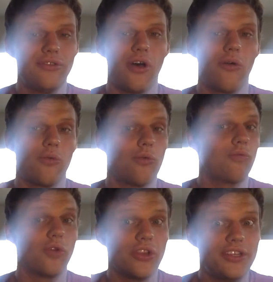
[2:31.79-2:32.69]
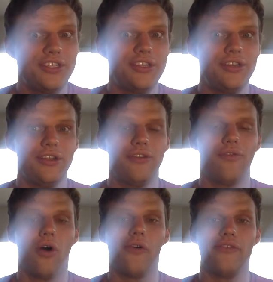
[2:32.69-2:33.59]
a religion
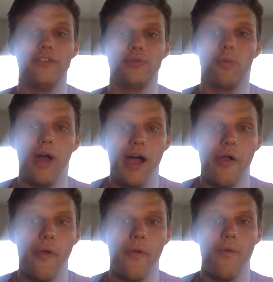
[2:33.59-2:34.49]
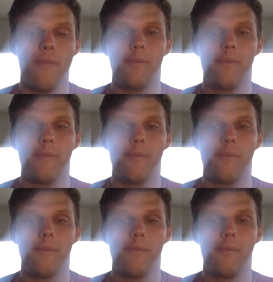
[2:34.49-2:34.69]
involved as well